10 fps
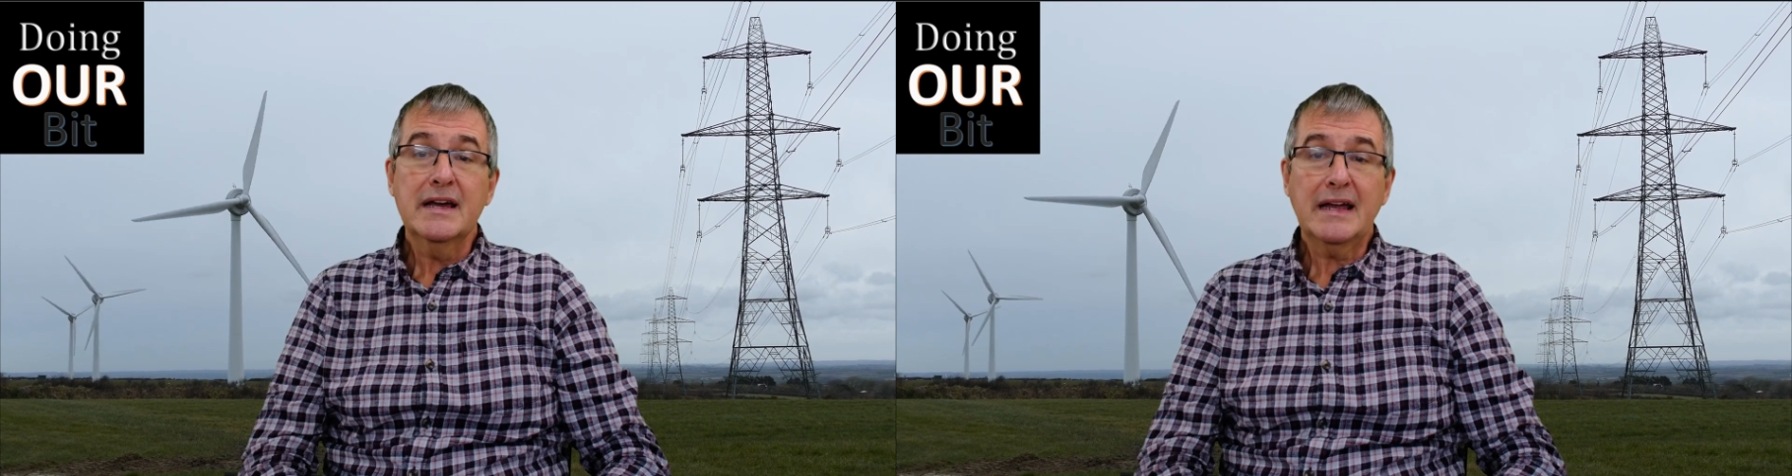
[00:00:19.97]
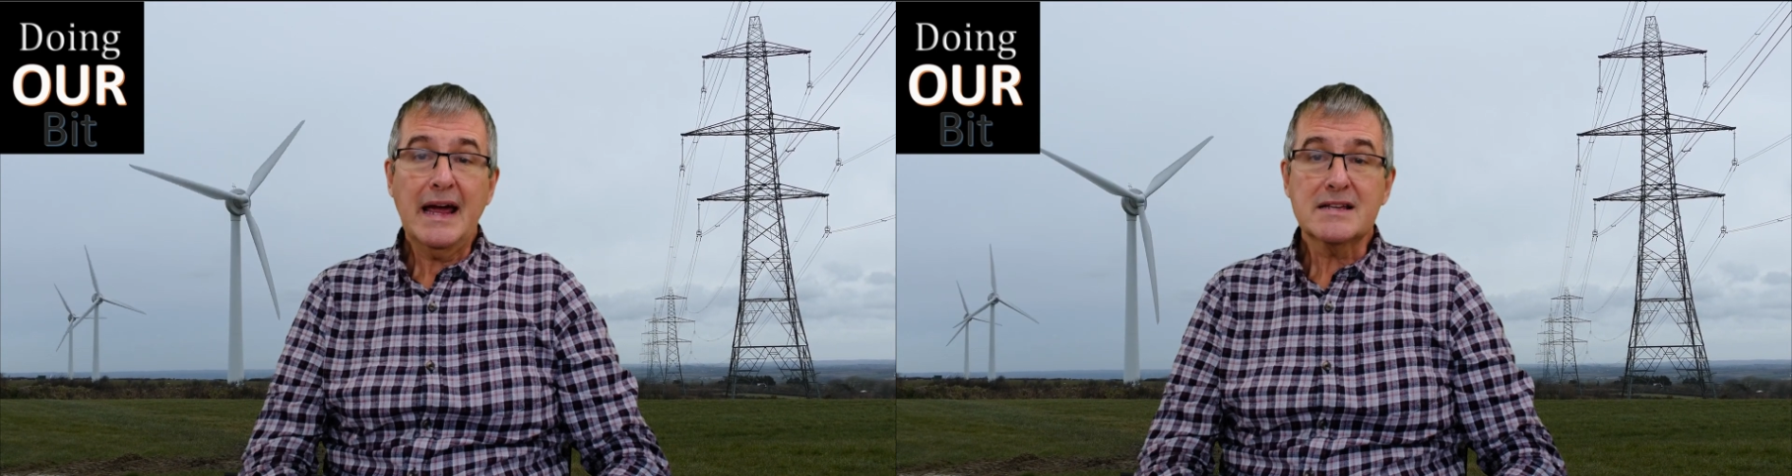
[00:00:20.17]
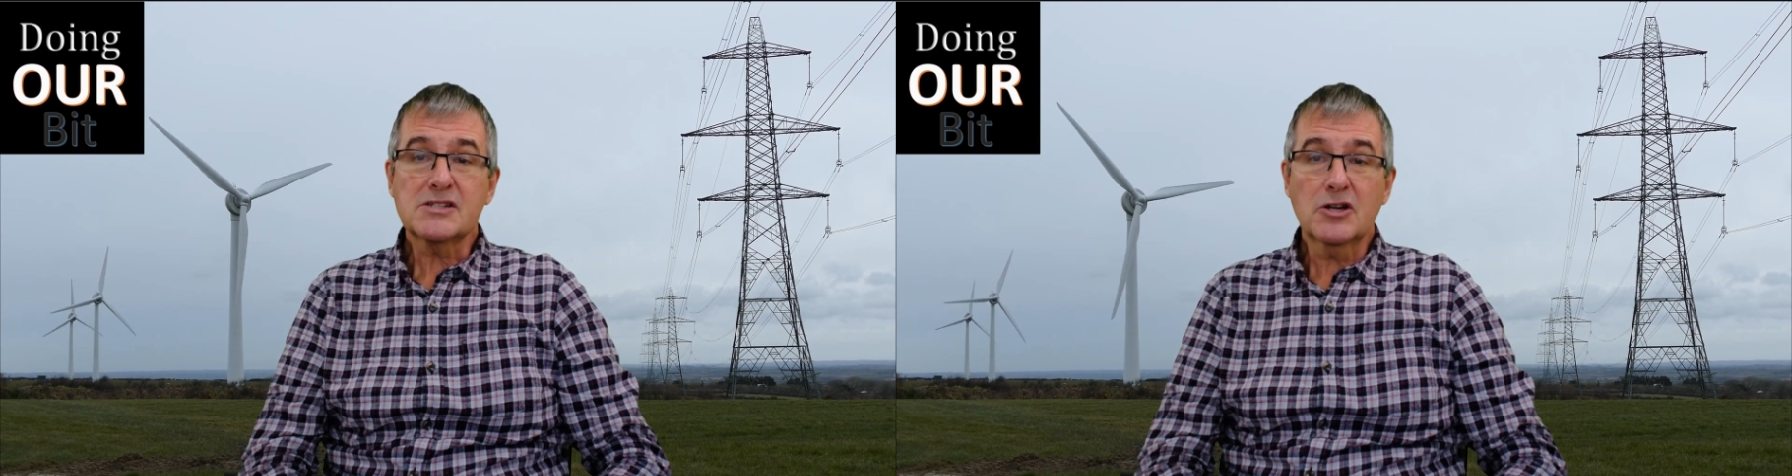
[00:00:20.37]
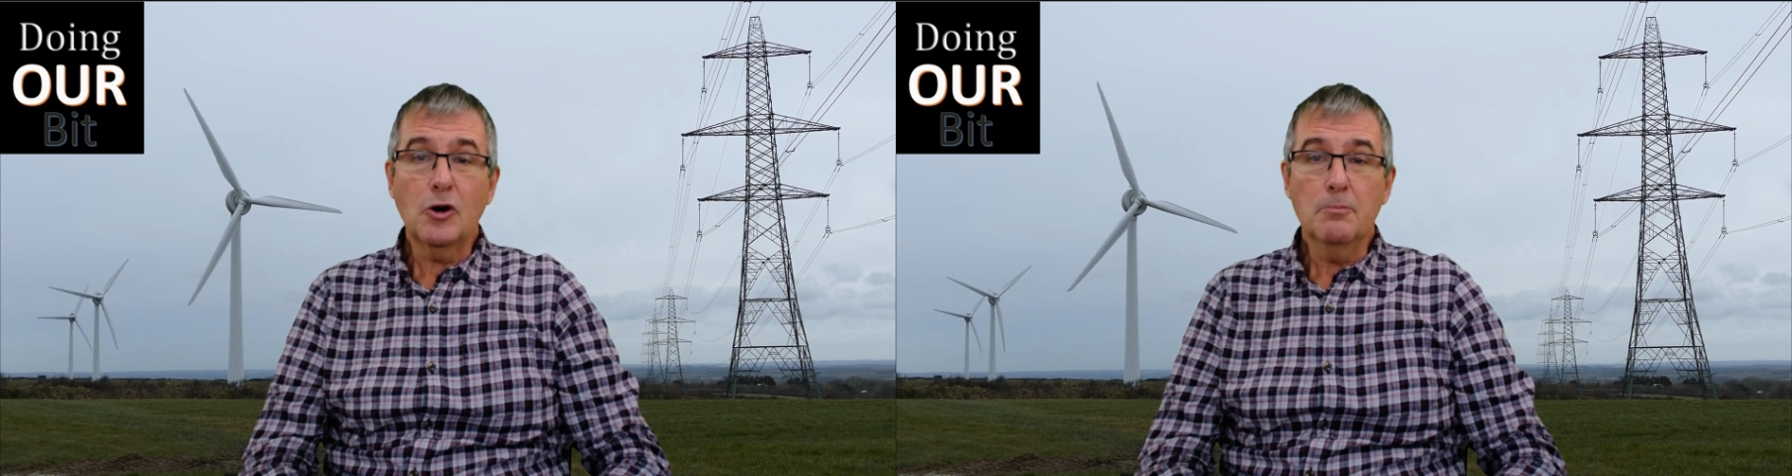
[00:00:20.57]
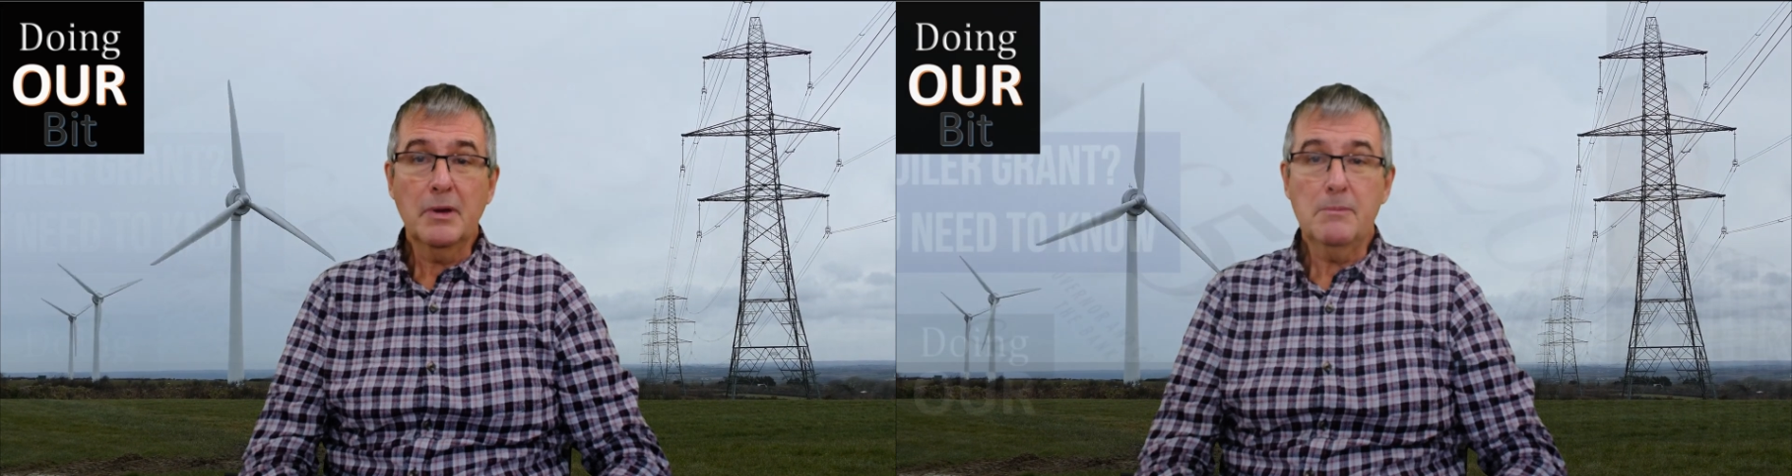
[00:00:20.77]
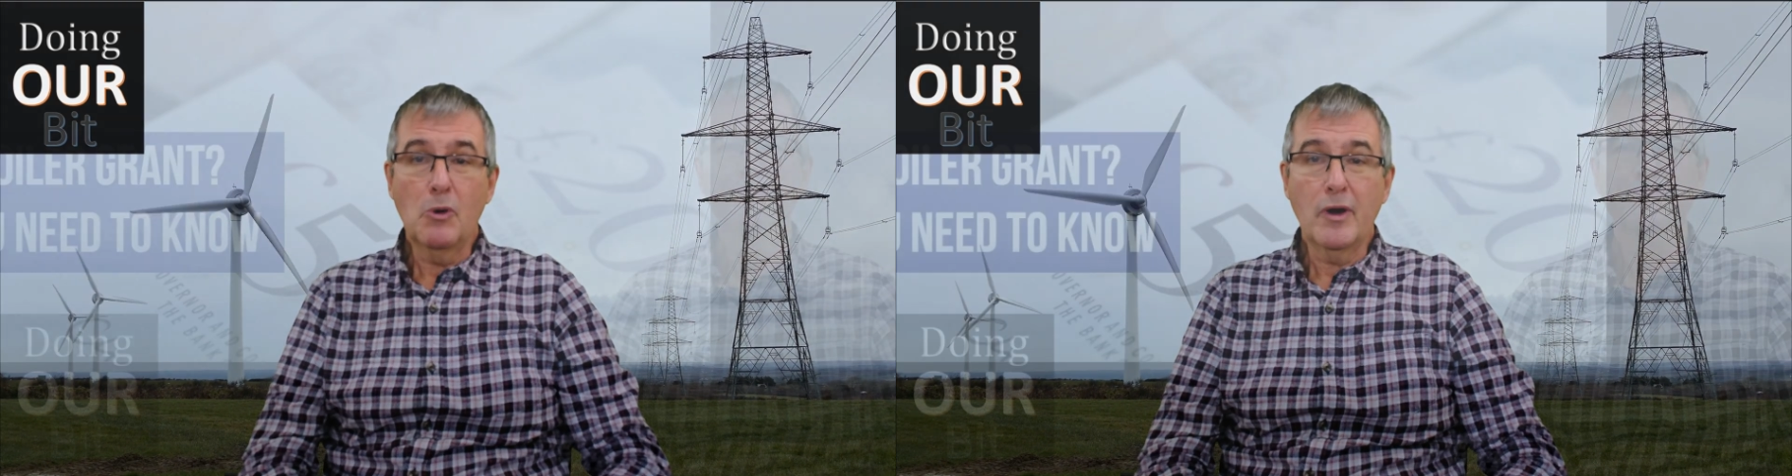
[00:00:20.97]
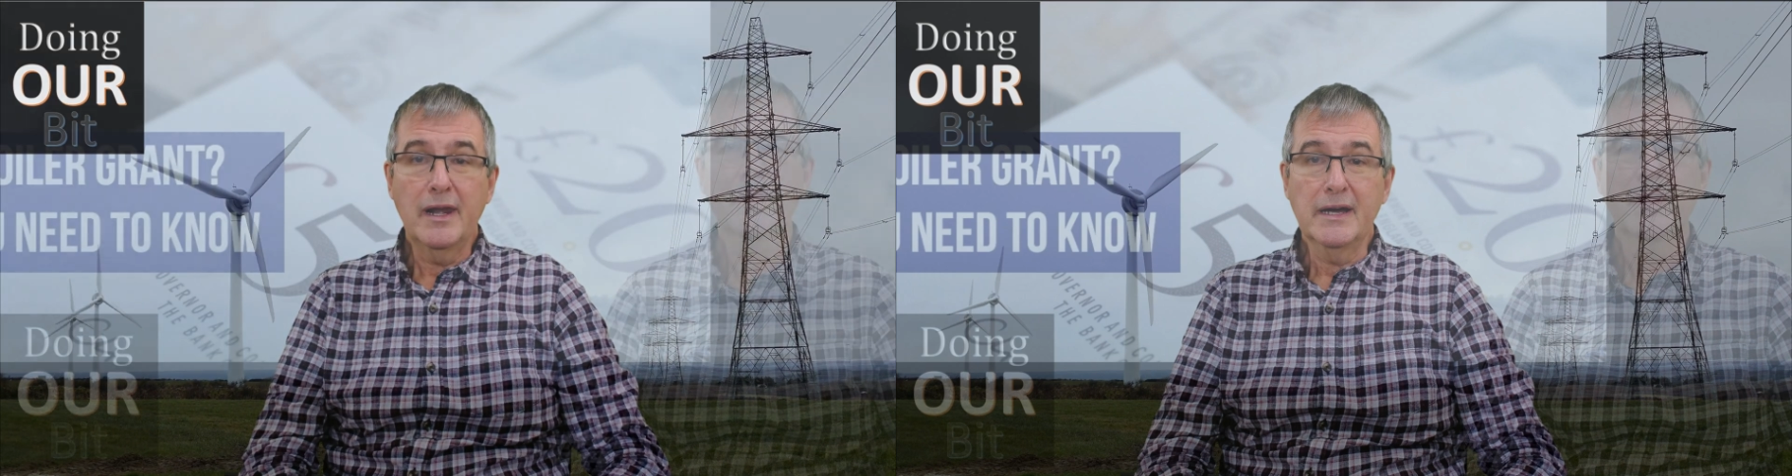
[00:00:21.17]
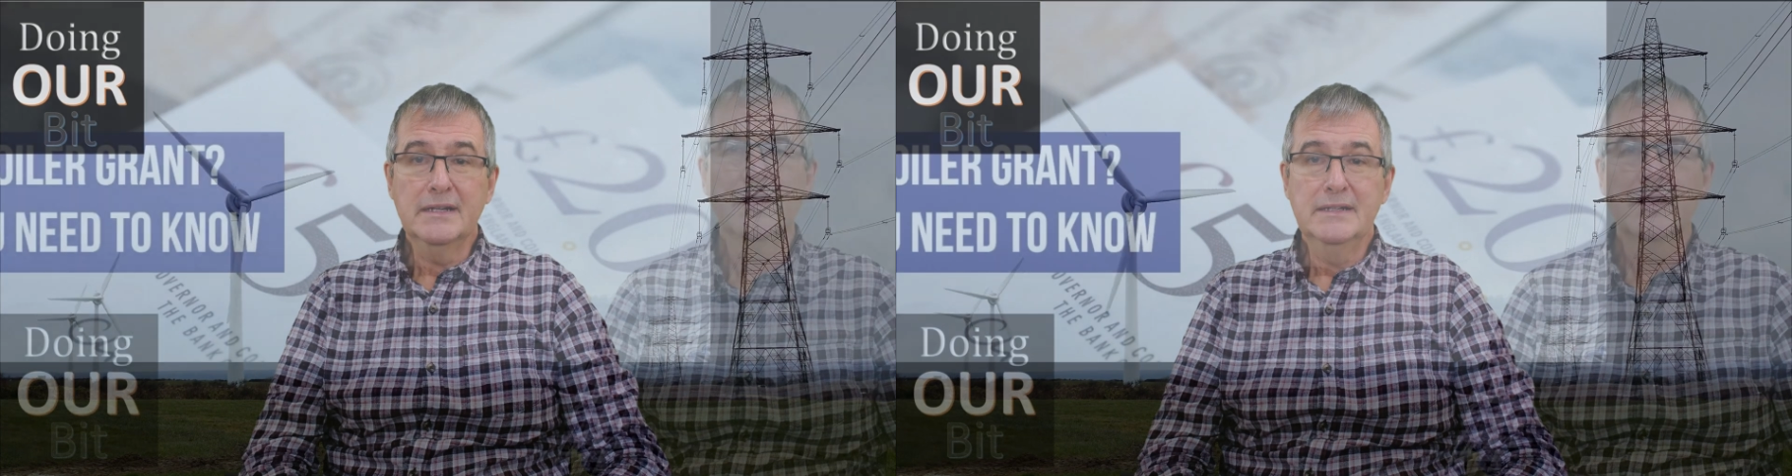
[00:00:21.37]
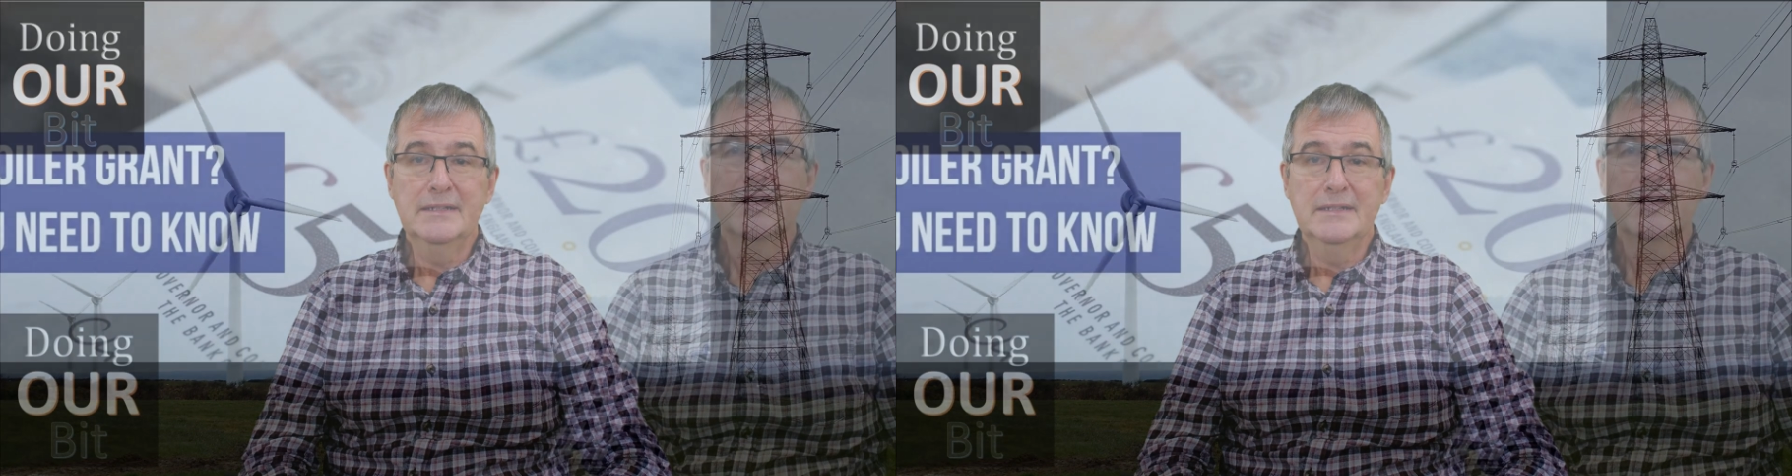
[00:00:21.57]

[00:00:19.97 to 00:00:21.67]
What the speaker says: gas combi boiler.